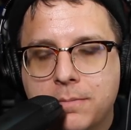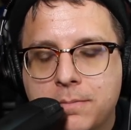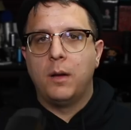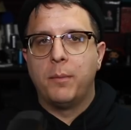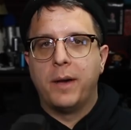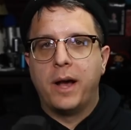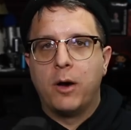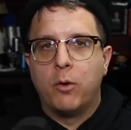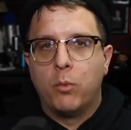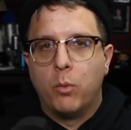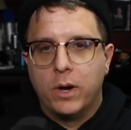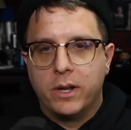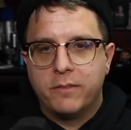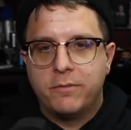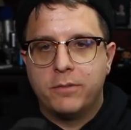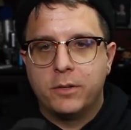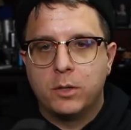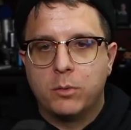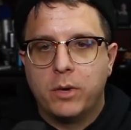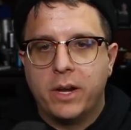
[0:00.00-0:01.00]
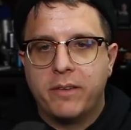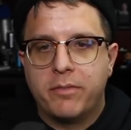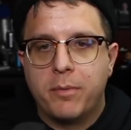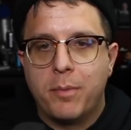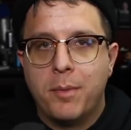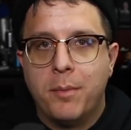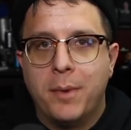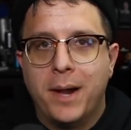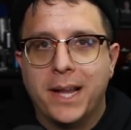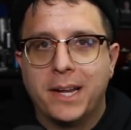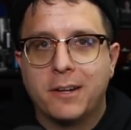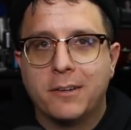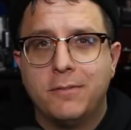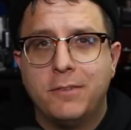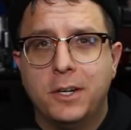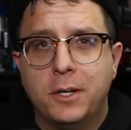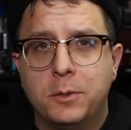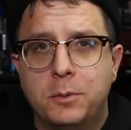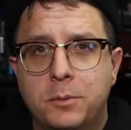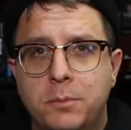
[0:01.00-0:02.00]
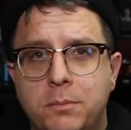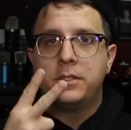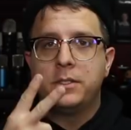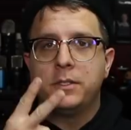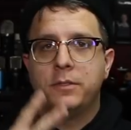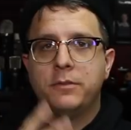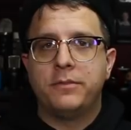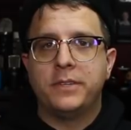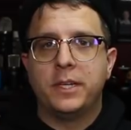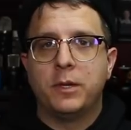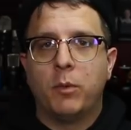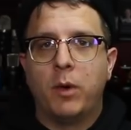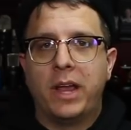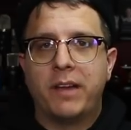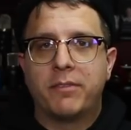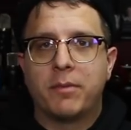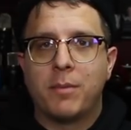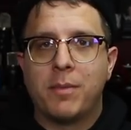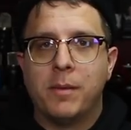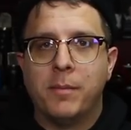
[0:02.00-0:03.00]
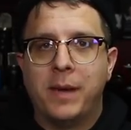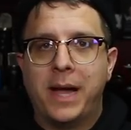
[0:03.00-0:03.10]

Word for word: About one foot away from the microphone, two feet away from the